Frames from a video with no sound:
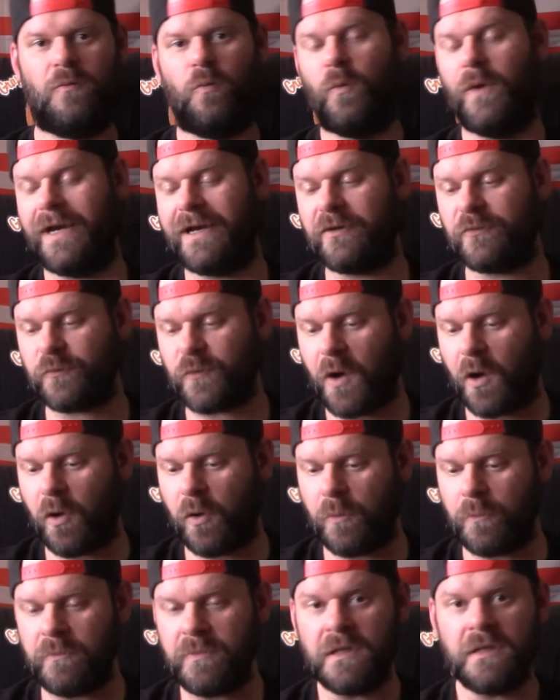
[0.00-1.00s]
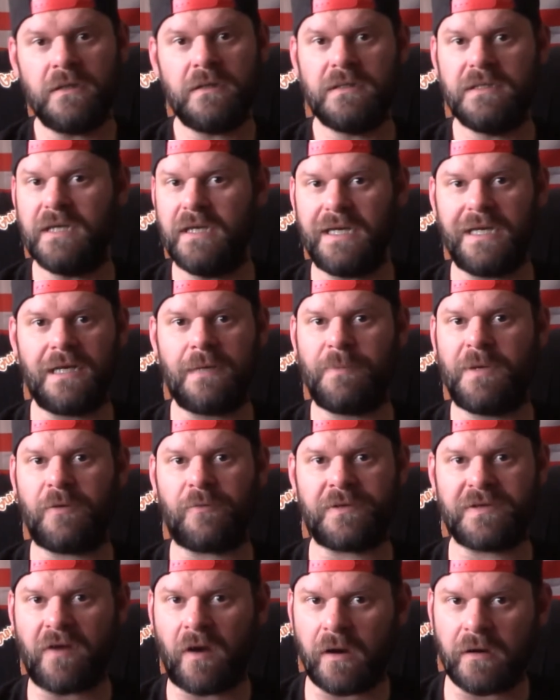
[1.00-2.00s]
When in Rome, you need to be
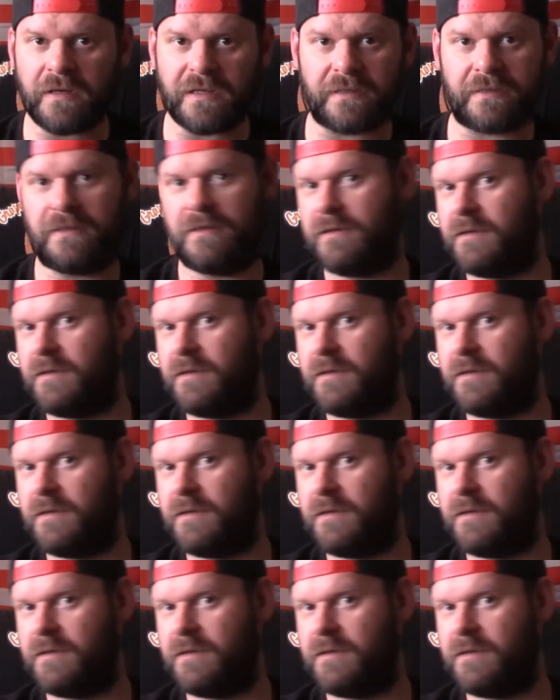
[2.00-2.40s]
retarded.